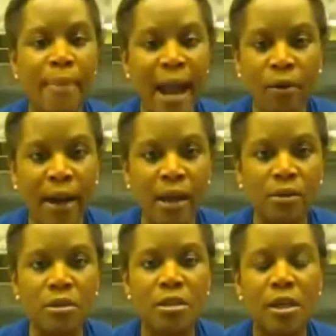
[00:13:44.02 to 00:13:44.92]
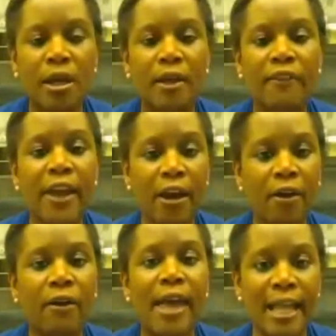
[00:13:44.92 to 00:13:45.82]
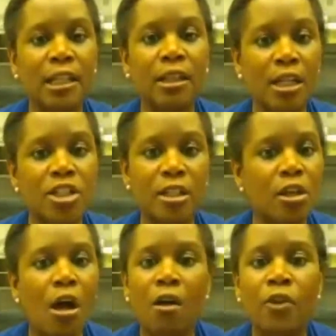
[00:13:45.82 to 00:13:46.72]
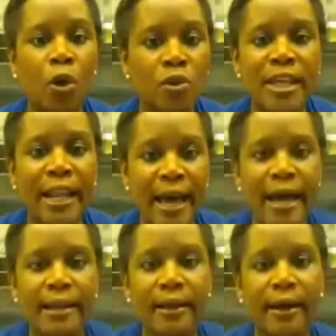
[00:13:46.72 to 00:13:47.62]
backgrounds there at the luncheon. So all of those that had